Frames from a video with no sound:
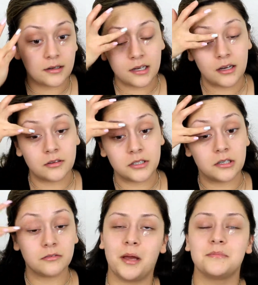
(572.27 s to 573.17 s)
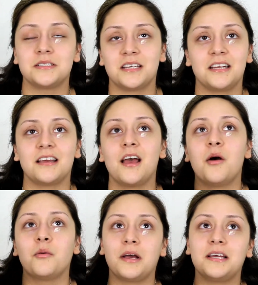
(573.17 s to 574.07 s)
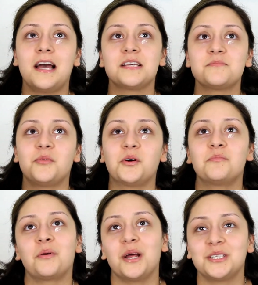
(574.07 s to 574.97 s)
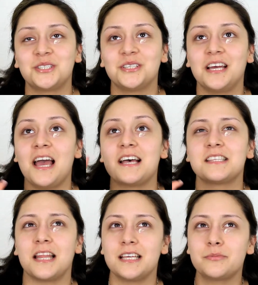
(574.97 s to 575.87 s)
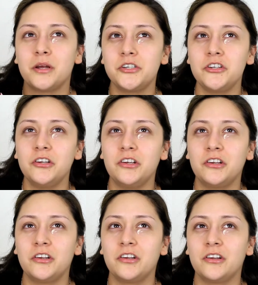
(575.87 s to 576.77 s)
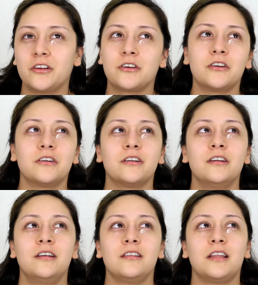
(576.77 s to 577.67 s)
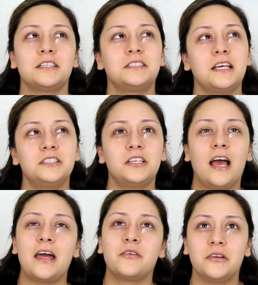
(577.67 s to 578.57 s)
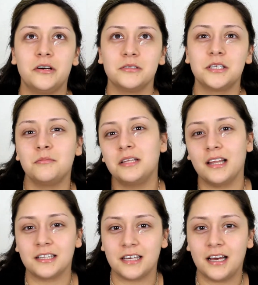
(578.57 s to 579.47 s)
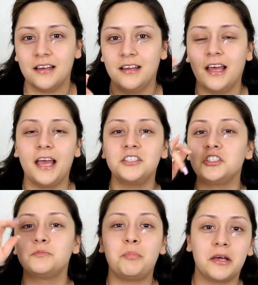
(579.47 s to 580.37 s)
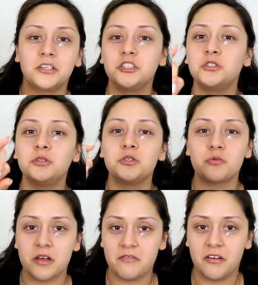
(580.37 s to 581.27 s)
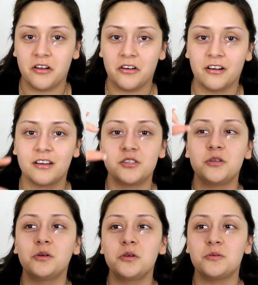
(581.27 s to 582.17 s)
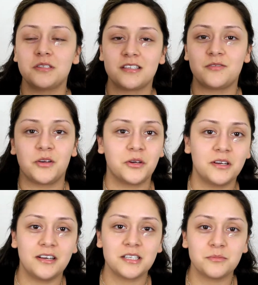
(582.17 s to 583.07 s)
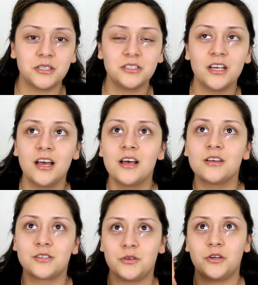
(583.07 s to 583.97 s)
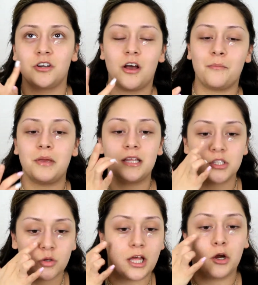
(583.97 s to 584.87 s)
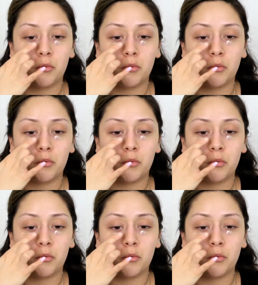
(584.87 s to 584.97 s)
oh no, I'm just kidding. It has more pressure. It has less pressure or less tension. I don't know, something like that. It's just better. Just use your ring finger because you don't use this finger as much, so you're not being so like